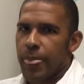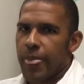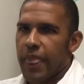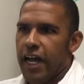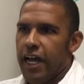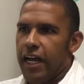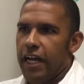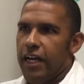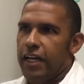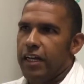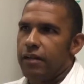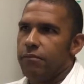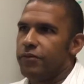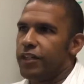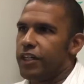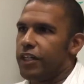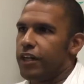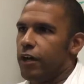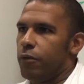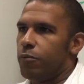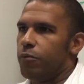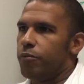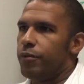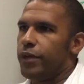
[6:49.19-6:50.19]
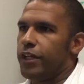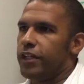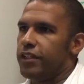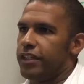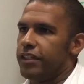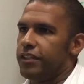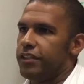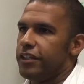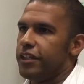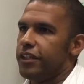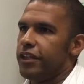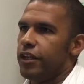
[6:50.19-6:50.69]

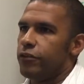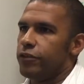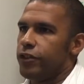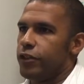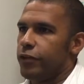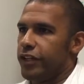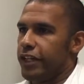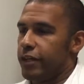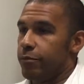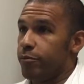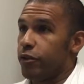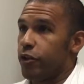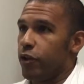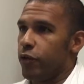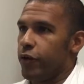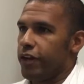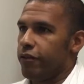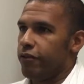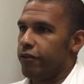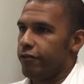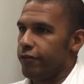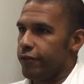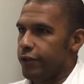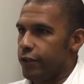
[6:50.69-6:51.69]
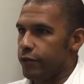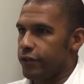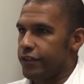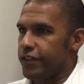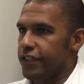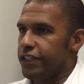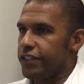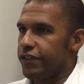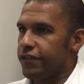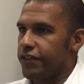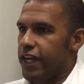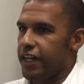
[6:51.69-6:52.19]
doing employee reviews,
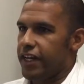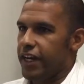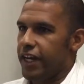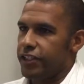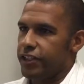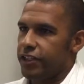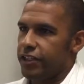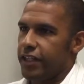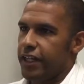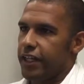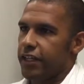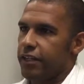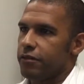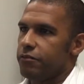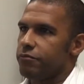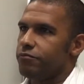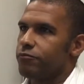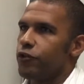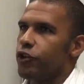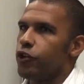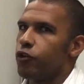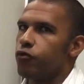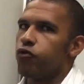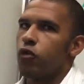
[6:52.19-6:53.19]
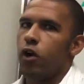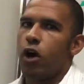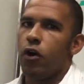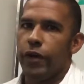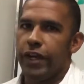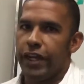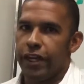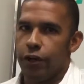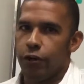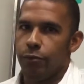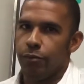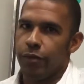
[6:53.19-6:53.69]
things of that nature, like
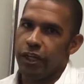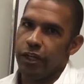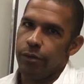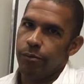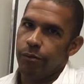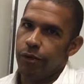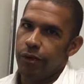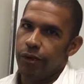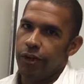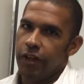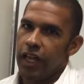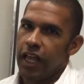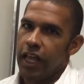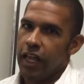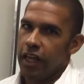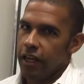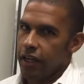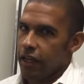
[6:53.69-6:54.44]
growing your people